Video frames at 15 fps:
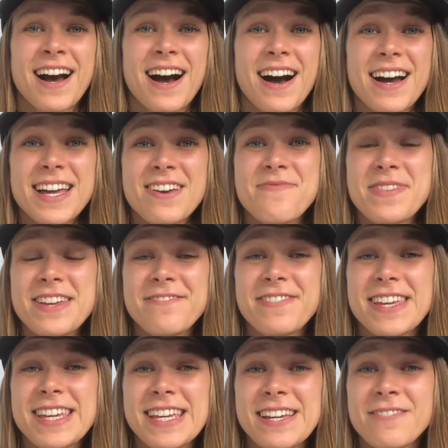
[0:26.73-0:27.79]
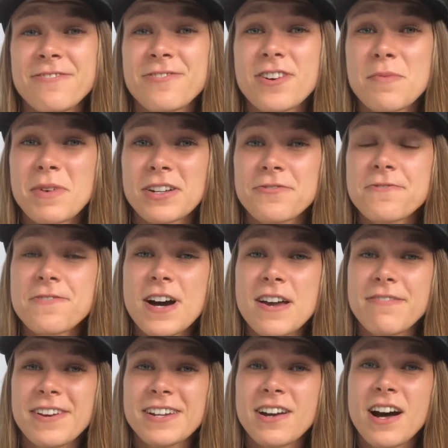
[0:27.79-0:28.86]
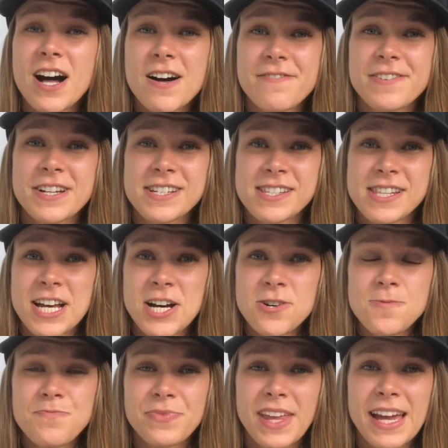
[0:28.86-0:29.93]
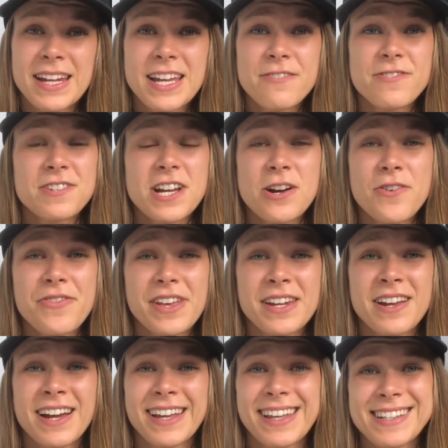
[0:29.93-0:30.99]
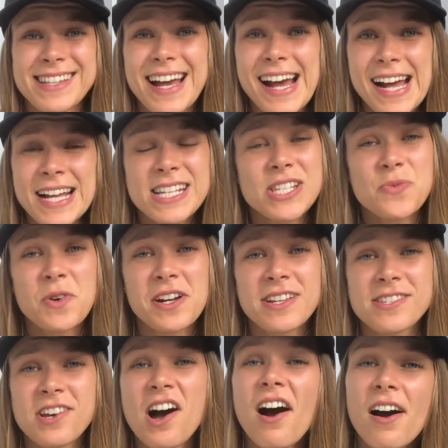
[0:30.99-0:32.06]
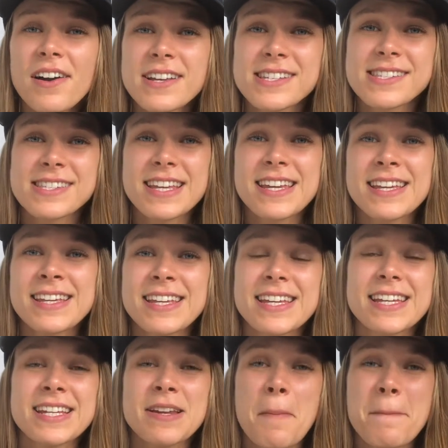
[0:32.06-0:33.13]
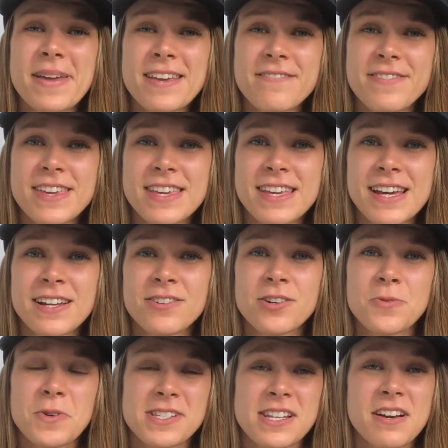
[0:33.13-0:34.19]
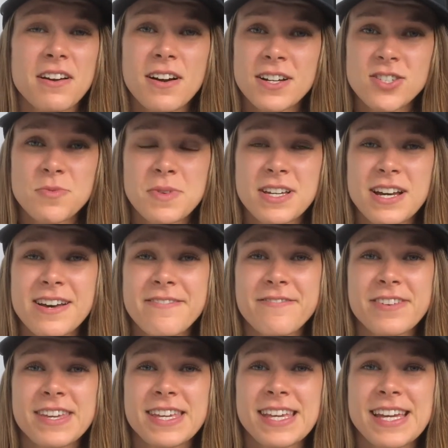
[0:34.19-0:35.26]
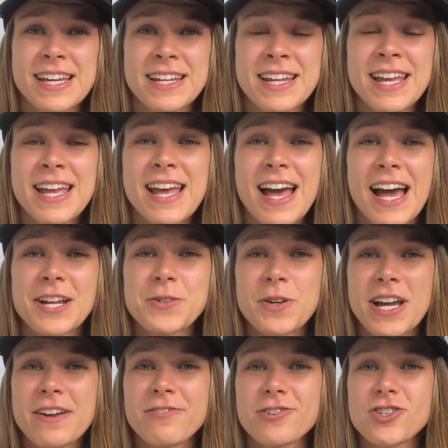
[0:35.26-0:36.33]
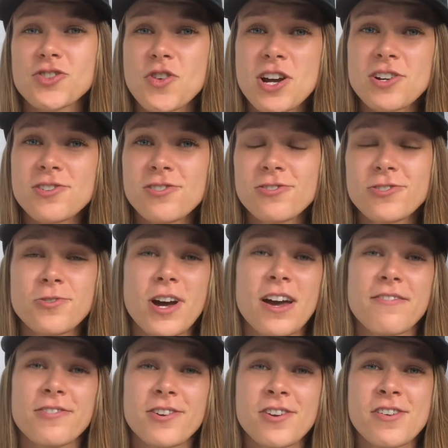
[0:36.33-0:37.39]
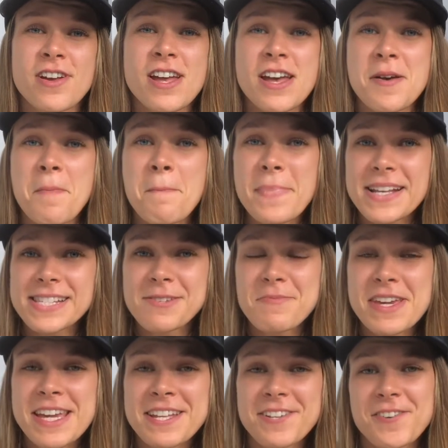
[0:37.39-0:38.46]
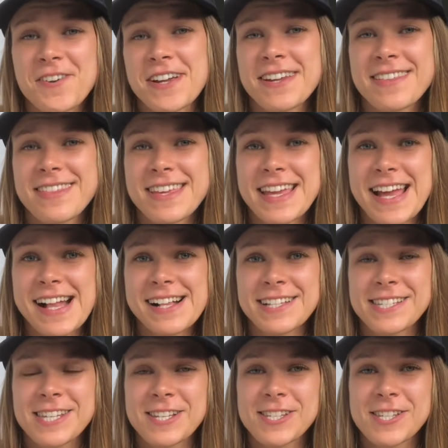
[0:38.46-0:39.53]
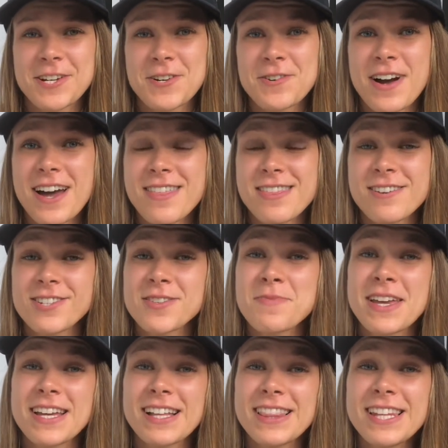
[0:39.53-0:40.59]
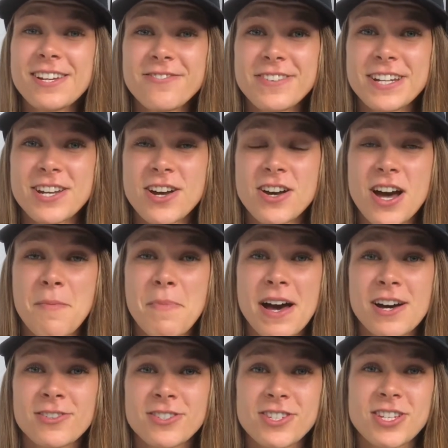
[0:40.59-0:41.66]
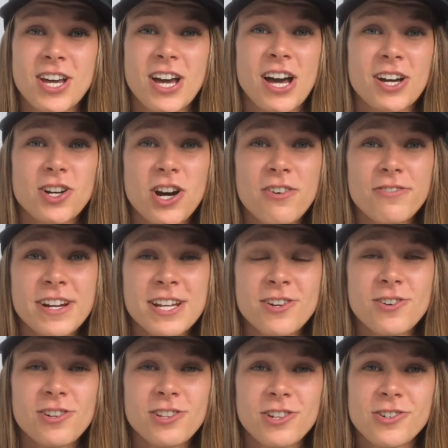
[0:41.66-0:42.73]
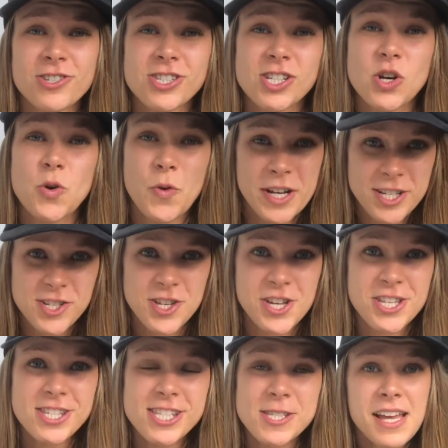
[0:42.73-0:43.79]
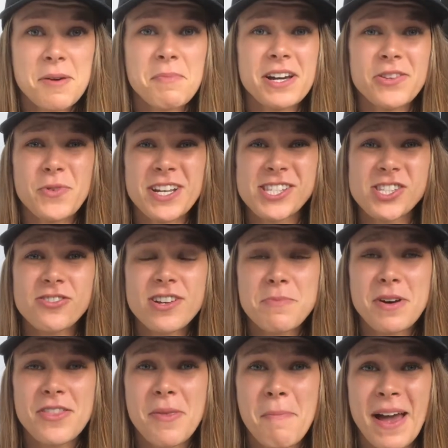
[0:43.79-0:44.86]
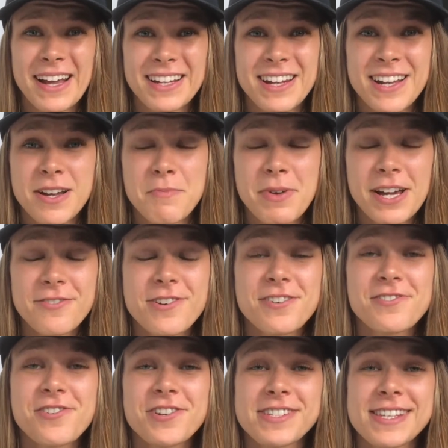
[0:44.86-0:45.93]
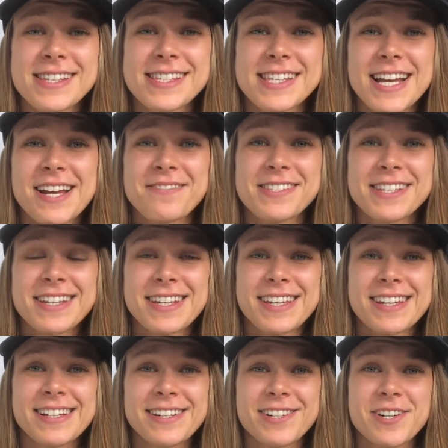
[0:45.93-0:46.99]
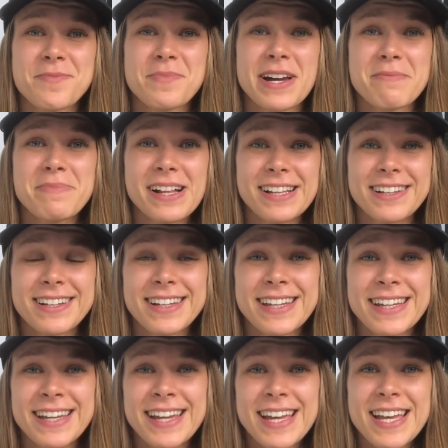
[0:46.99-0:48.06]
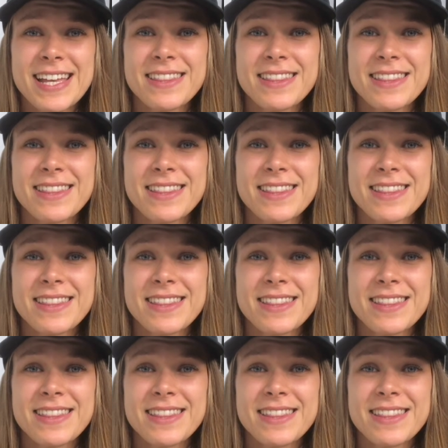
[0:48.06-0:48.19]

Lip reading: I have been vegan for about 5.5 years now, and every now and then I get asked what is the hardest thing in being vegan, or was it hard to become vegan, and do I ever struggle, do I ever miss meat or anything else. So I thought to make a little video about covering all those questions. By the way, sorry about the background noises. I'm sitting here on my balcony.